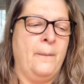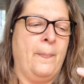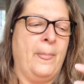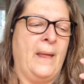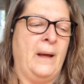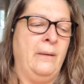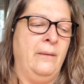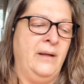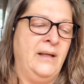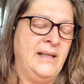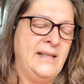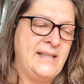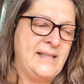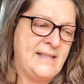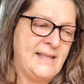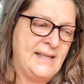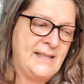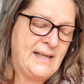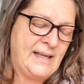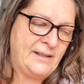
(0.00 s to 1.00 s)
and when I
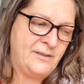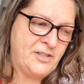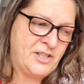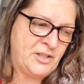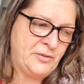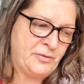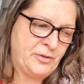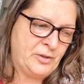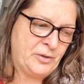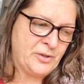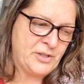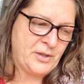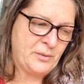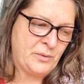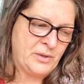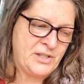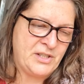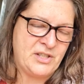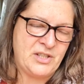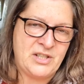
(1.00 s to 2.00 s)
said how difficult it
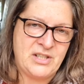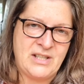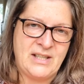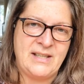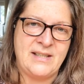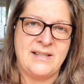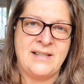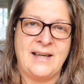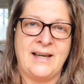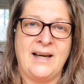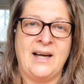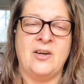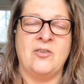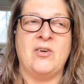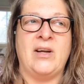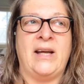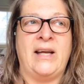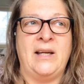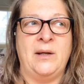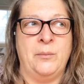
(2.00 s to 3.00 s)
was to sit
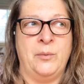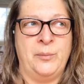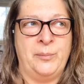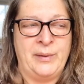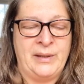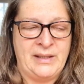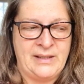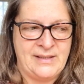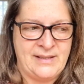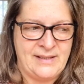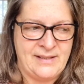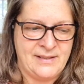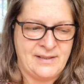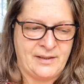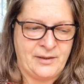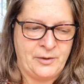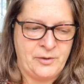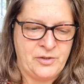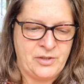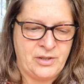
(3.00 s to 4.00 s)
down in a mobility
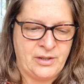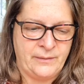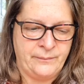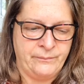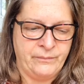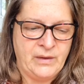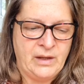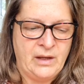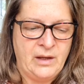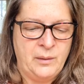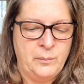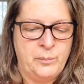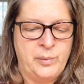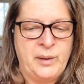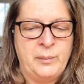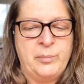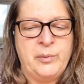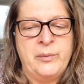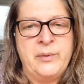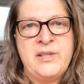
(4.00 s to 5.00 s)
scooter,
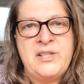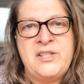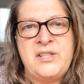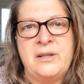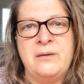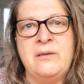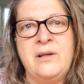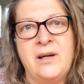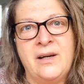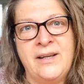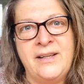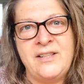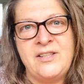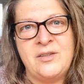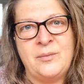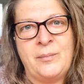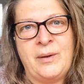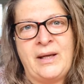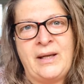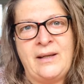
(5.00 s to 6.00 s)
people were so kind to
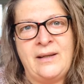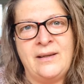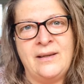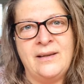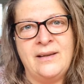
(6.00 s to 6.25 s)
me.